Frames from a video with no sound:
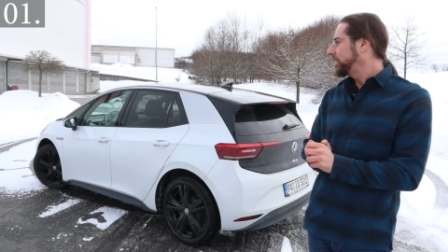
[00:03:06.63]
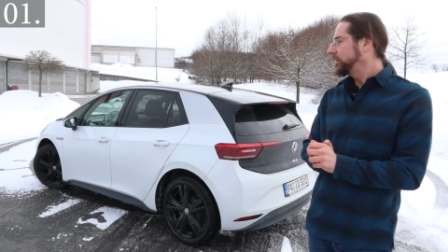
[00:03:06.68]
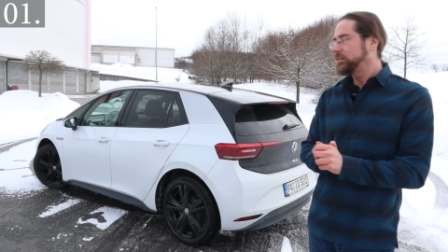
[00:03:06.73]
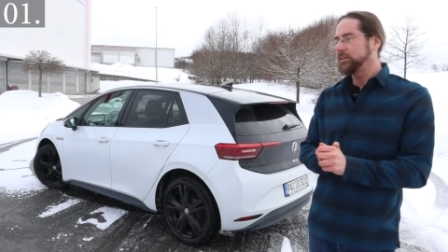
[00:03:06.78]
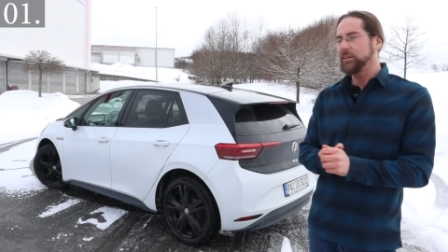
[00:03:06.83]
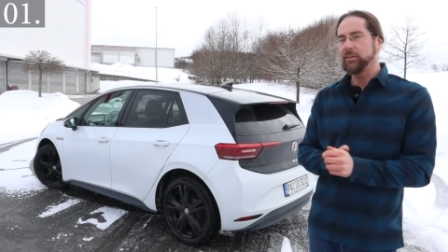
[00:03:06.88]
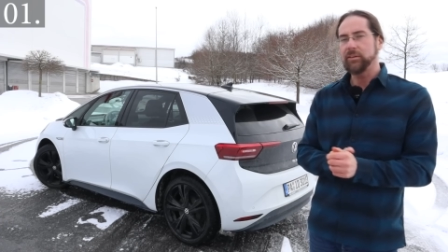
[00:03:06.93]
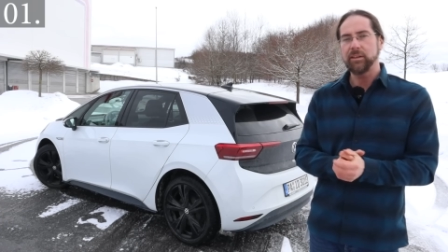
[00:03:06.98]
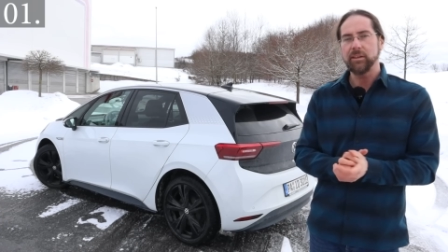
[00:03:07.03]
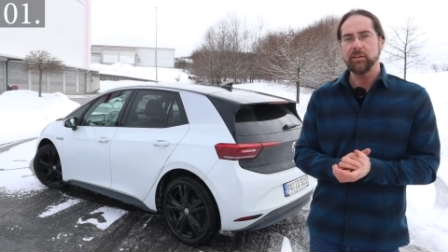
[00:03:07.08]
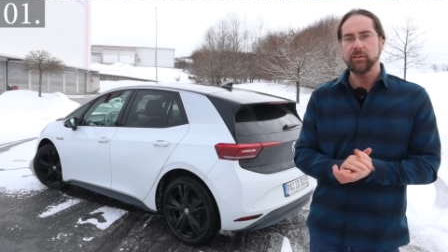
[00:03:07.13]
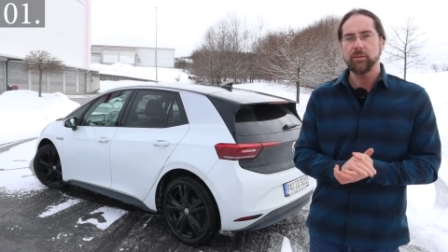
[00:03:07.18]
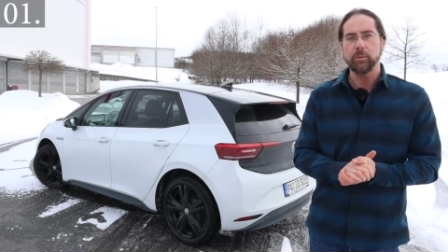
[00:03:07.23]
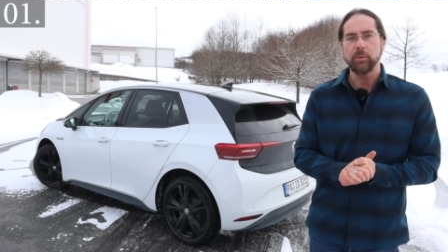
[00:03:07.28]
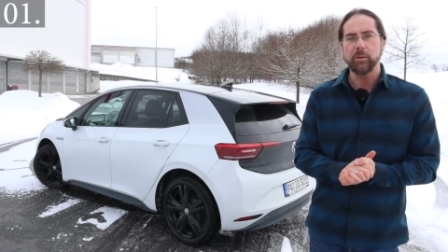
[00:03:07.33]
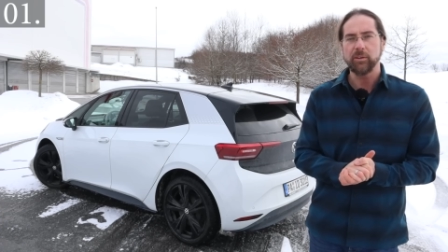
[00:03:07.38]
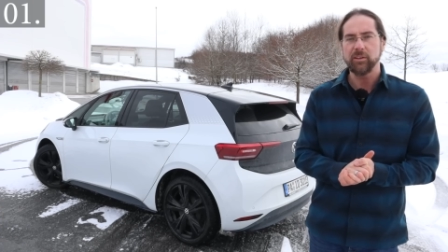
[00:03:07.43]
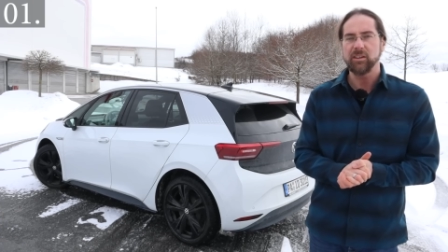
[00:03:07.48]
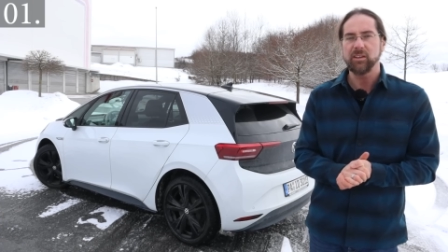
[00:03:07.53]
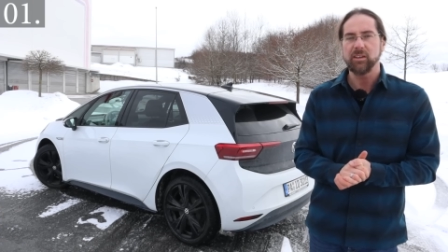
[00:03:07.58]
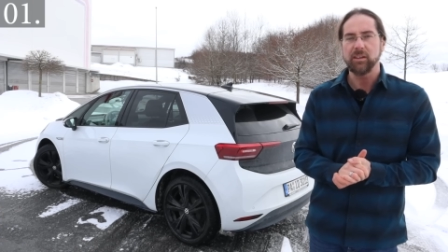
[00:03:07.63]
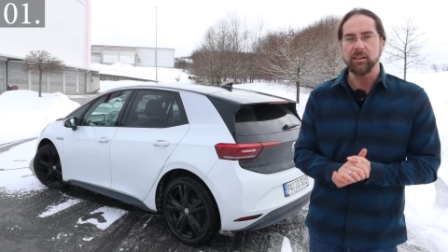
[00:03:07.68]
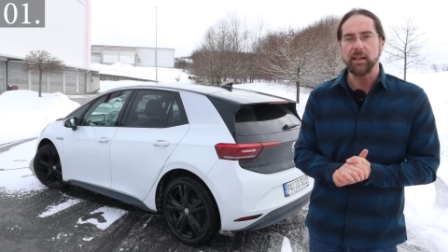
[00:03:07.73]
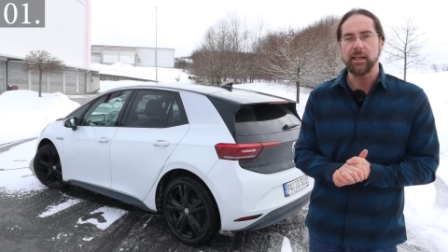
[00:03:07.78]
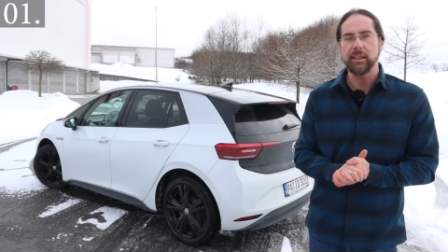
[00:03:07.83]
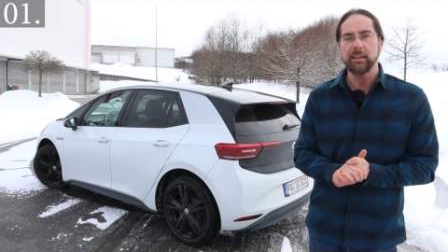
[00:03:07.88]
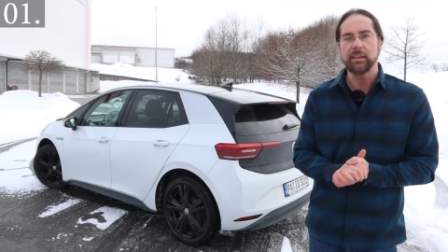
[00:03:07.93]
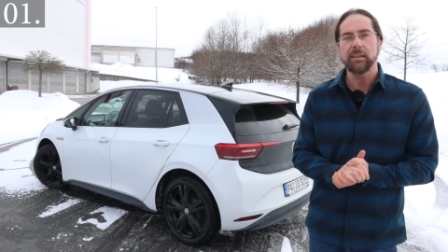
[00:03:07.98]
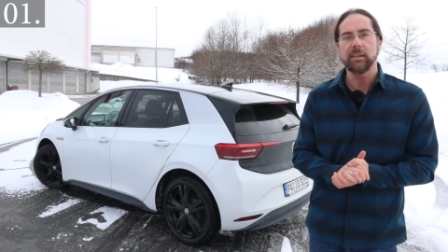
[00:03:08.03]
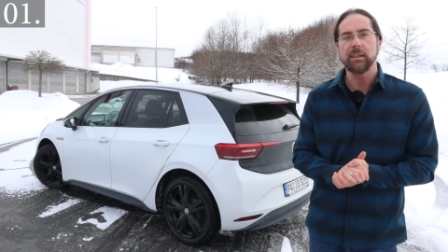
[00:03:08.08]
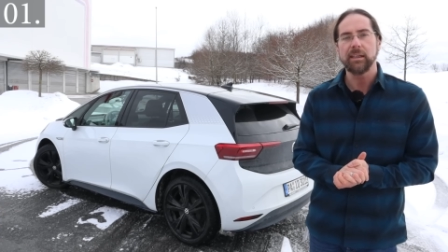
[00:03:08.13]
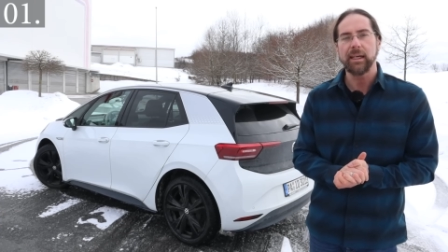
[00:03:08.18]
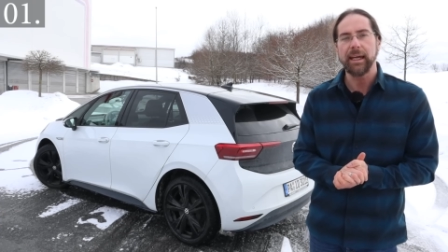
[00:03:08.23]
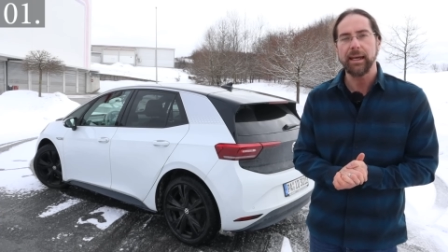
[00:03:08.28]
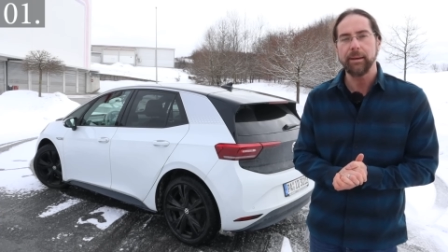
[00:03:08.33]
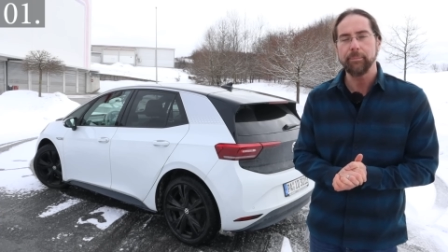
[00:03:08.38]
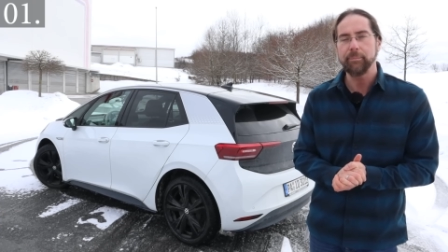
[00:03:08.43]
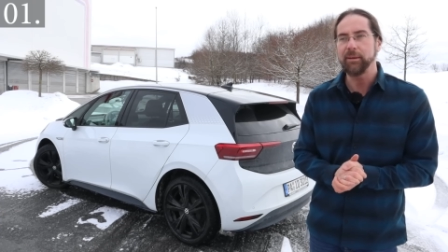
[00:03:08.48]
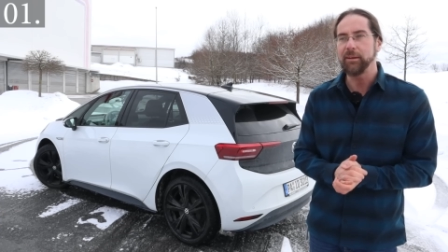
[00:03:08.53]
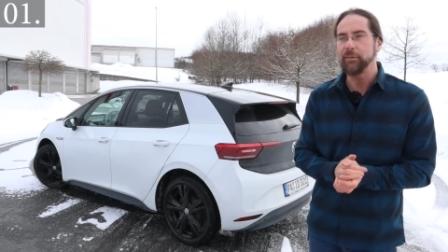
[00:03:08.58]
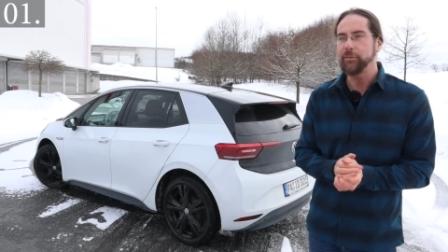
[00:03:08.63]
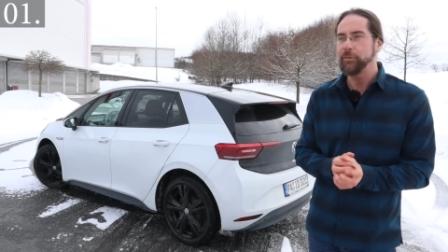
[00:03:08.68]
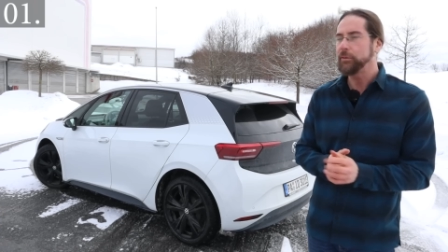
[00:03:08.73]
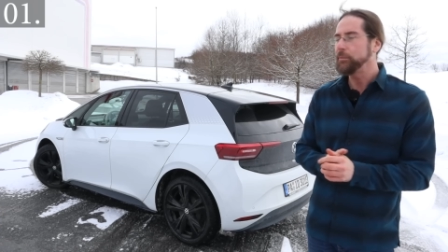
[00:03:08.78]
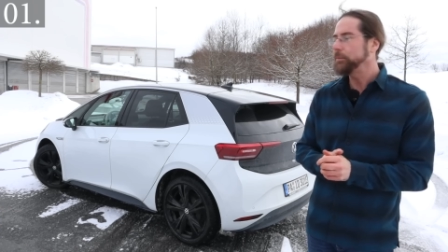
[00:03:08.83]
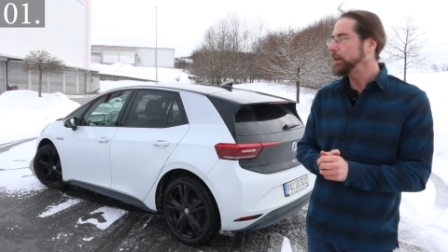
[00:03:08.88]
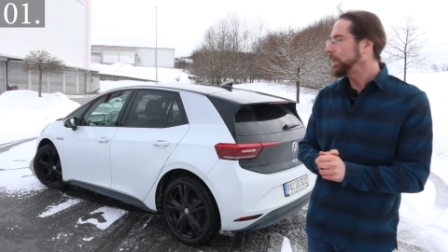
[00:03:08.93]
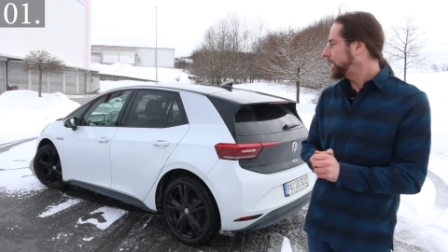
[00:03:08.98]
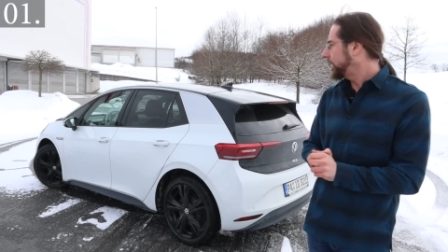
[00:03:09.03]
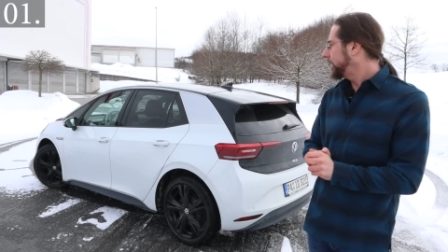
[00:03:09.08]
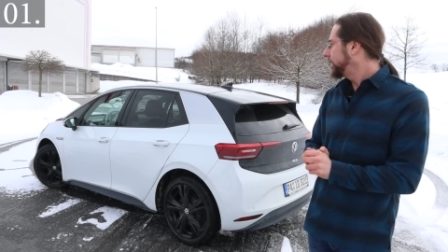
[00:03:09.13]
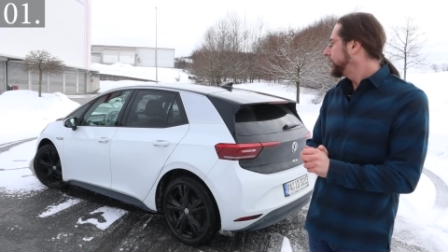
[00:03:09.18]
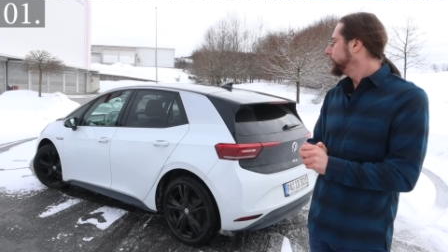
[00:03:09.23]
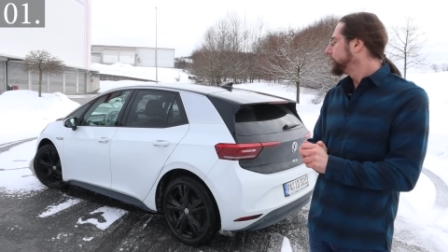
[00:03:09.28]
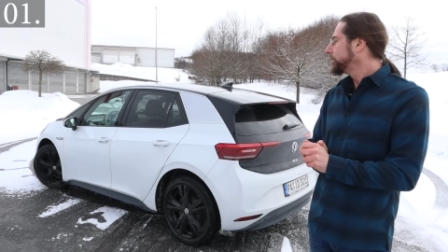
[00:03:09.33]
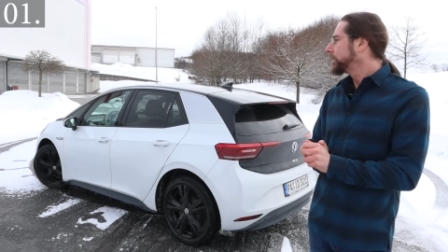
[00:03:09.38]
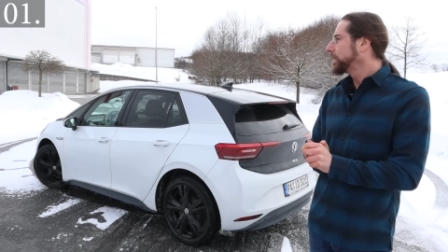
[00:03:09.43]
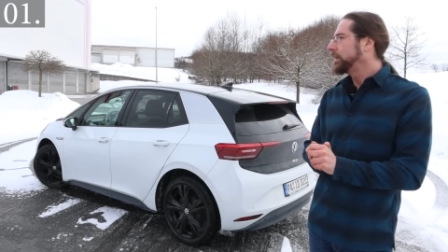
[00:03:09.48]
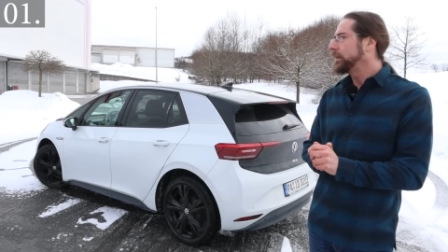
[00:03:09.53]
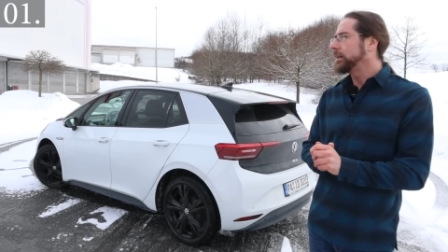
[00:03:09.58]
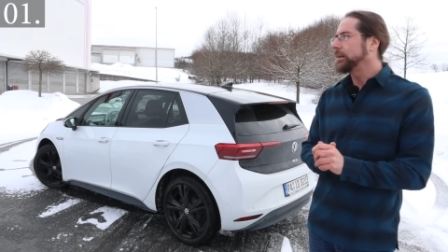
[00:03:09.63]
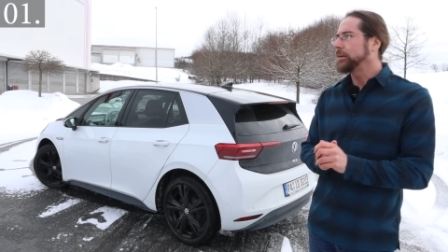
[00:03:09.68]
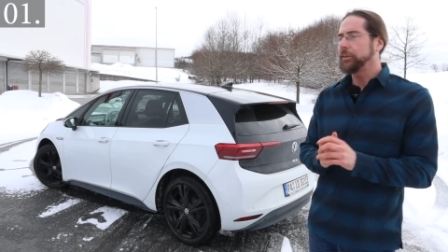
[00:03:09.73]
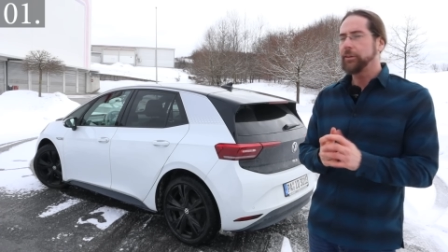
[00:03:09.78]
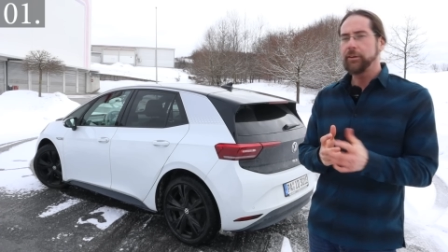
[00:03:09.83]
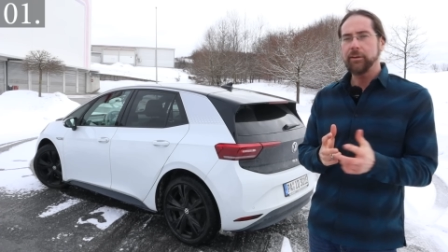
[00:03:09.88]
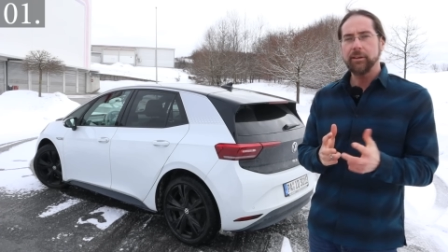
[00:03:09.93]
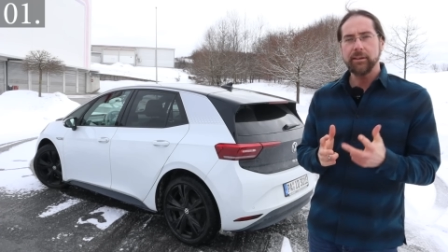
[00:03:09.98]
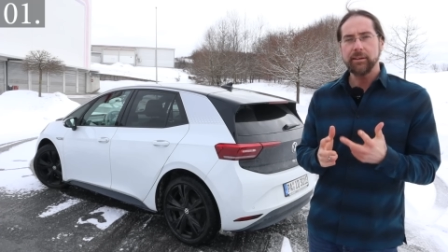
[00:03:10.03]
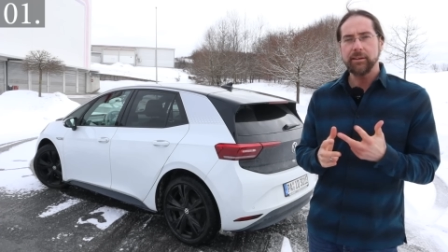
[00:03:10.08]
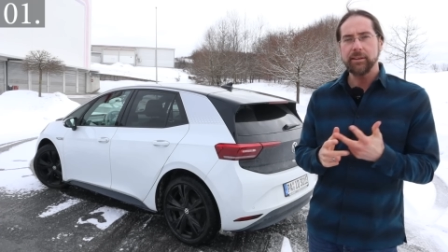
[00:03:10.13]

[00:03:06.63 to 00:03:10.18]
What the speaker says: So this was not happy for me. Third